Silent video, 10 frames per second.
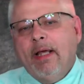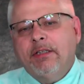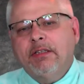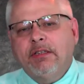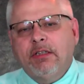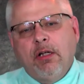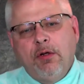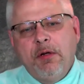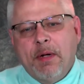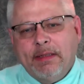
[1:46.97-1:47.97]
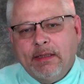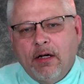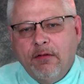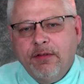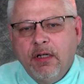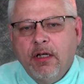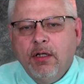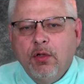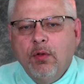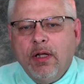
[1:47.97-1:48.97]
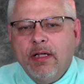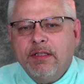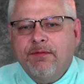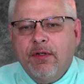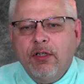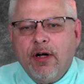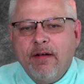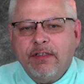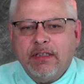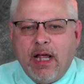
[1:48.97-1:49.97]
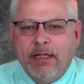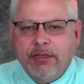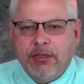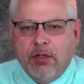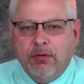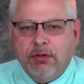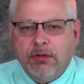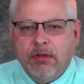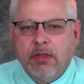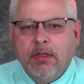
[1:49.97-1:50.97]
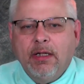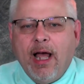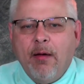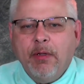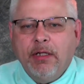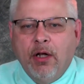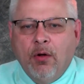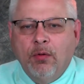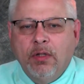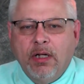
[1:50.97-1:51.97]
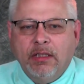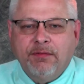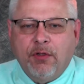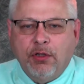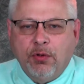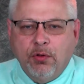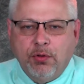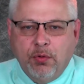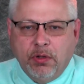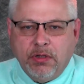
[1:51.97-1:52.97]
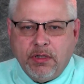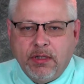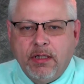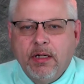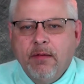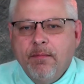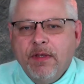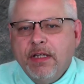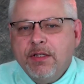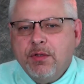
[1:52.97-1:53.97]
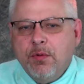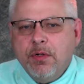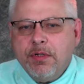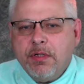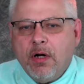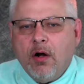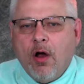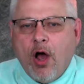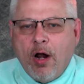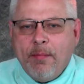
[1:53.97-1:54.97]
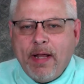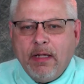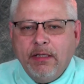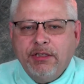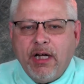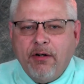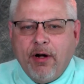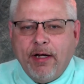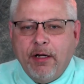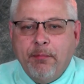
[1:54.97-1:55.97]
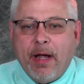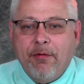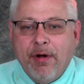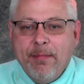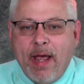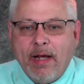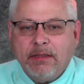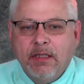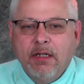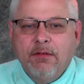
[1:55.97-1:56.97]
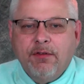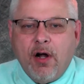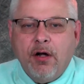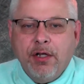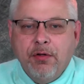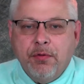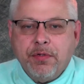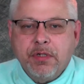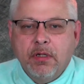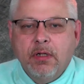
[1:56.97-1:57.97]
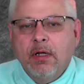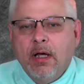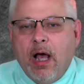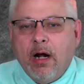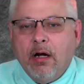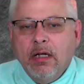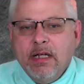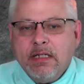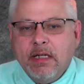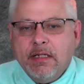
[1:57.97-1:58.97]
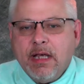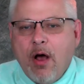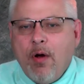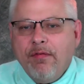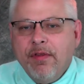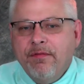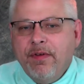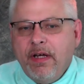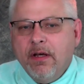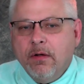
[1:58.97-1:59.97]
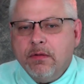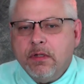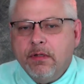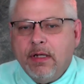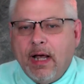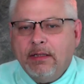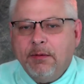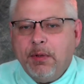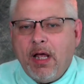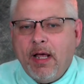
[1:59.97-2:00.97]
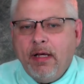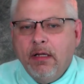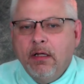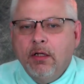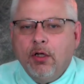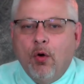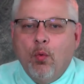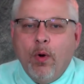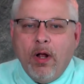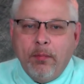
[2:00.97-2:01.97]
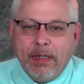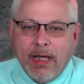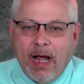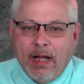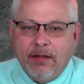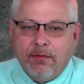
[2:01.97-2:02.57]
agents, including myself, utilize photograph slideshows, commonly known as virtual tours. These tours are automatically generated by RE/MAX for our use. On our listings, however, the videos that I supply go well beyond the